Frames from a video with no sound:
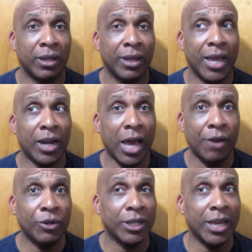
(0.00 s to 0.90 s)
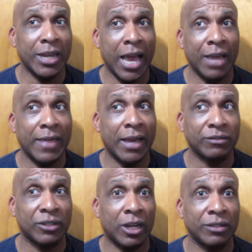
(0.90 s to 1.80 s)
And lottery you get nine
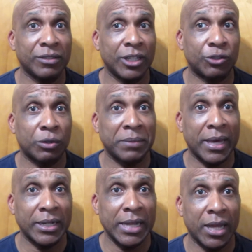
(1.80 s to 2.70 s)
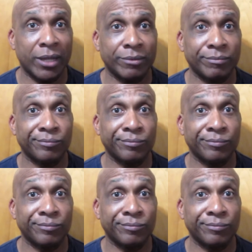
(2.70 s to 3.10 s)
thousand dollars and a trip out of town.